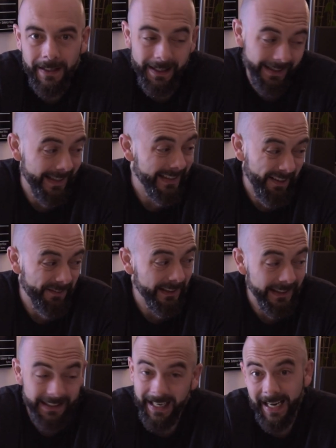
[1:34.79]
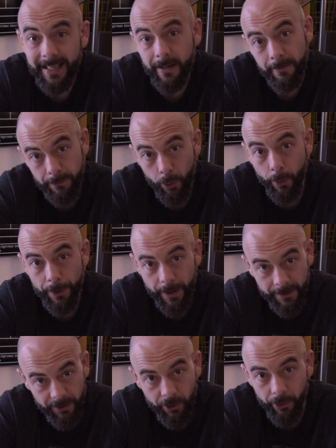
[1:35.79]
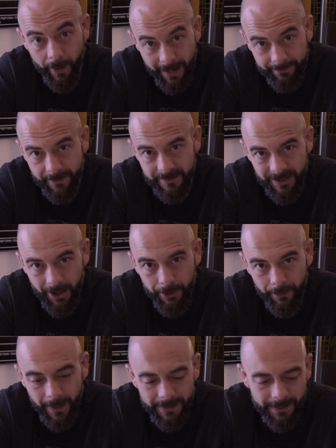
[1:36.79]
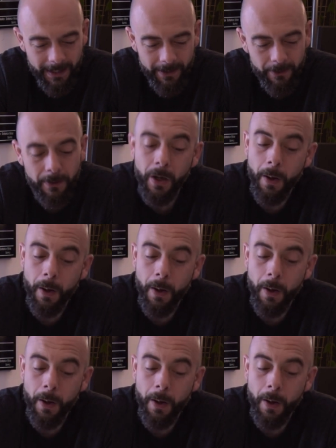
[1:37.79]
And I definitely can't afford a new graphics card right now,